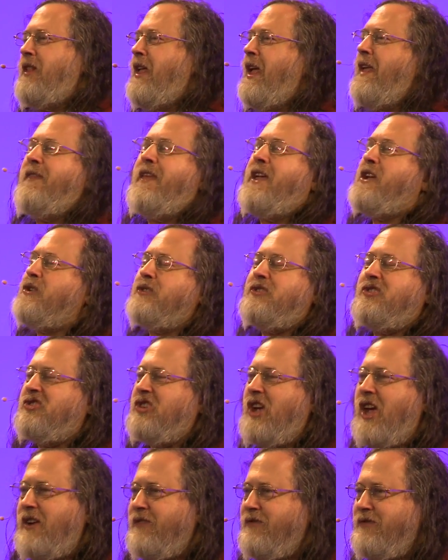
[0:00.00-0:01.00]
And they could
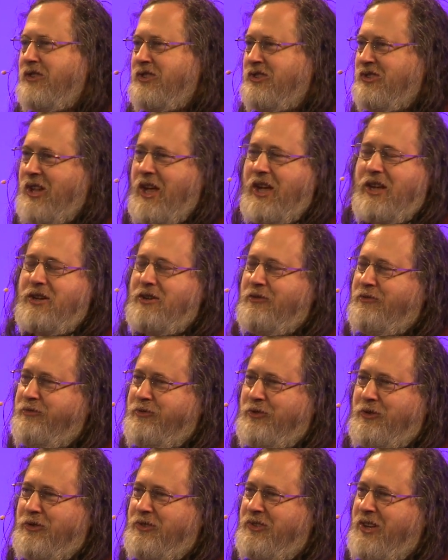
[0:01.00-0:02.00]
save this data
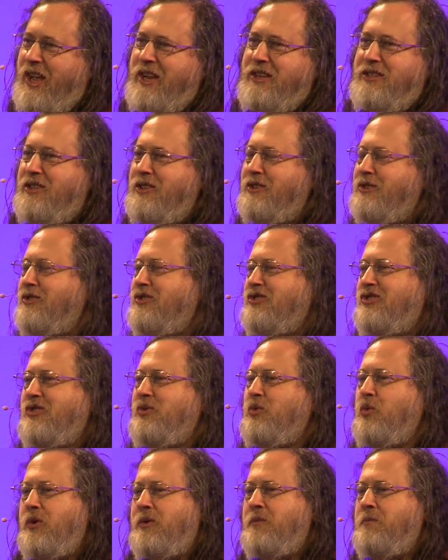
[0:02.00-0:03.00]
for 10 years.
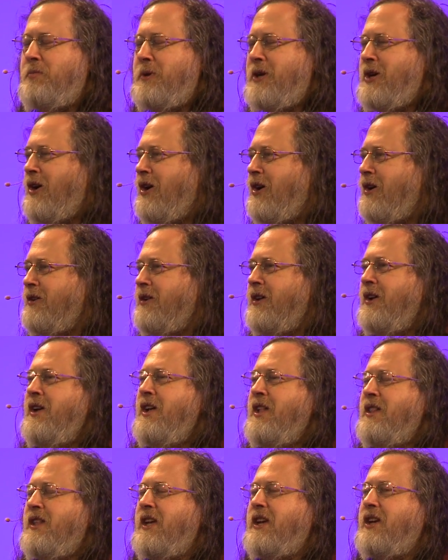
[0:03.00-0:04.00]
It wouldn't be hard.
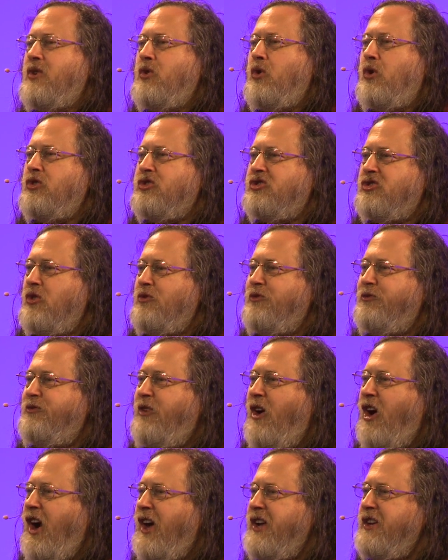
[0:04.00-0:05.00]
They can also
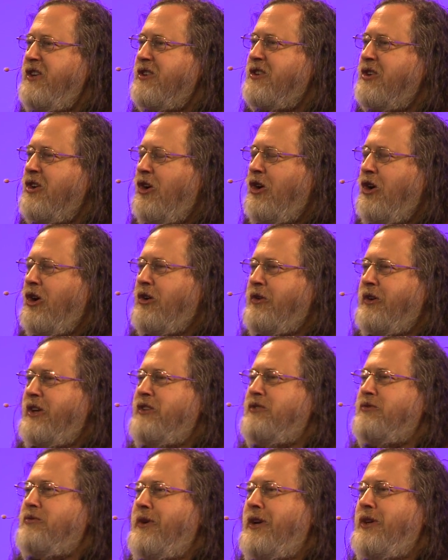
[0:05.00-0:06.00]
find a car
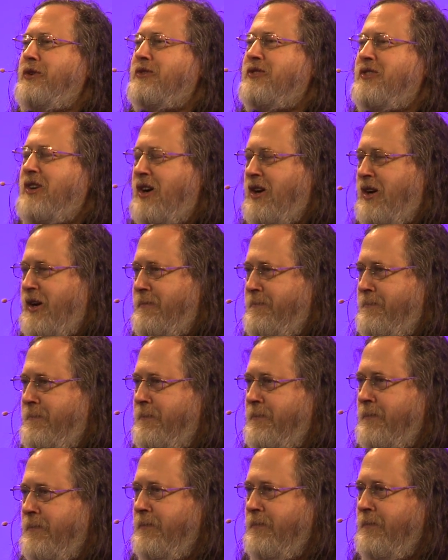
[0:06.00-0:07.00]
in real time.
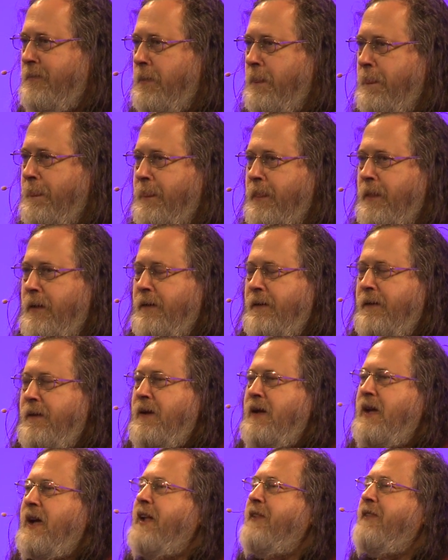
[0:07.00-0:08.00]

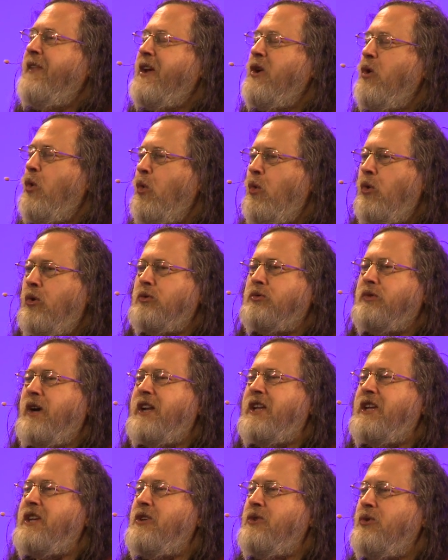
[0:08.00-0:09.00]
And they
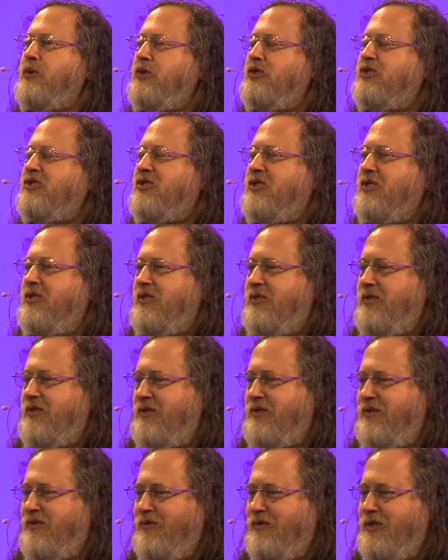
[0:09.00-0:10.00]
already used
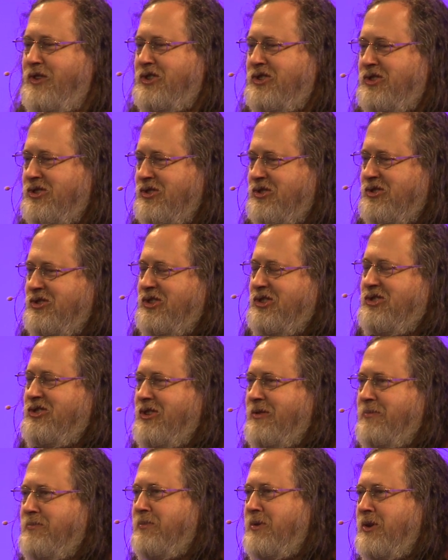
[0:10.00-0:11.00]
this
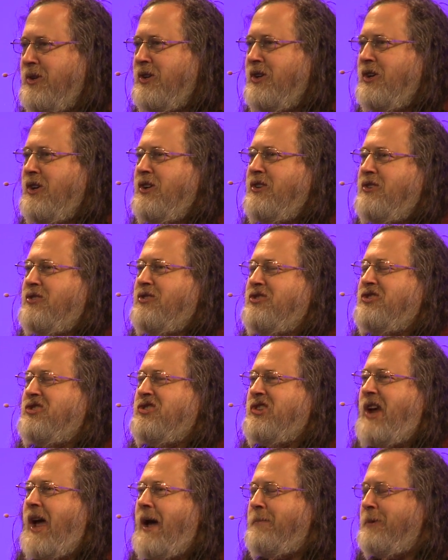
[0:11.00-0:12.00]
system to
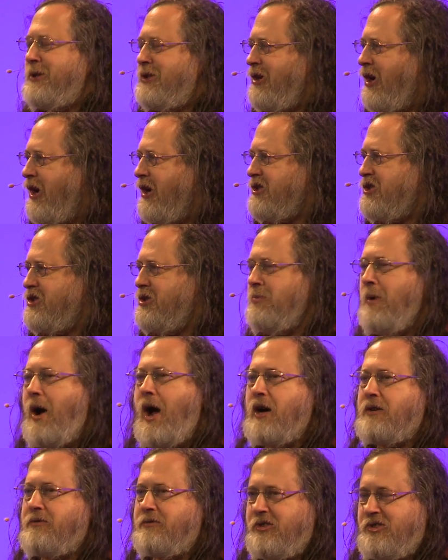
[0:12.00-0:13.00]
sabotage
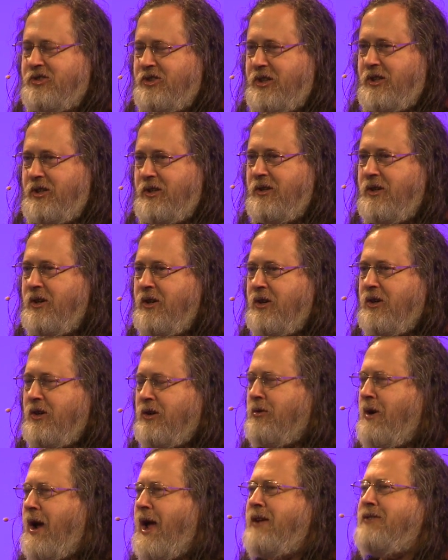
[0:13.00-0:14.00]
democracy.
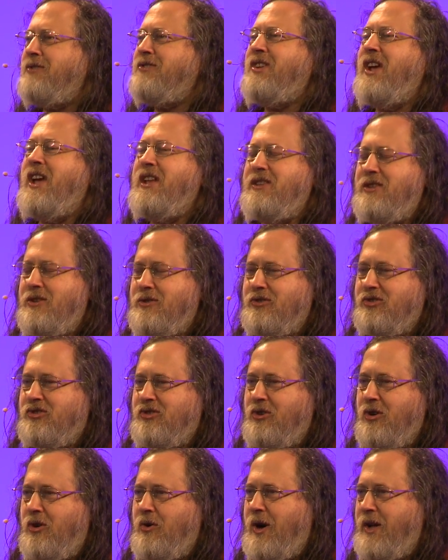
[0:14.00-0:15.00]
Around 10 years
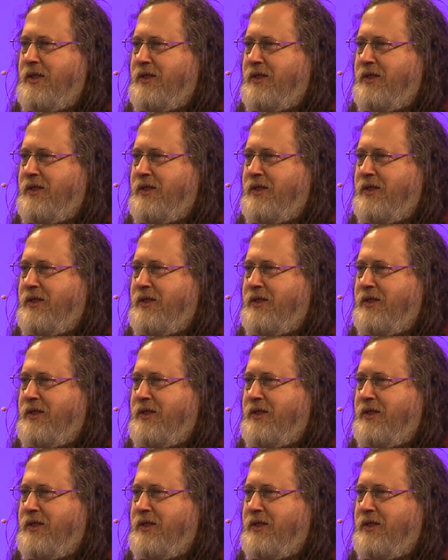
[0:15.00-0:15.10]
ago, I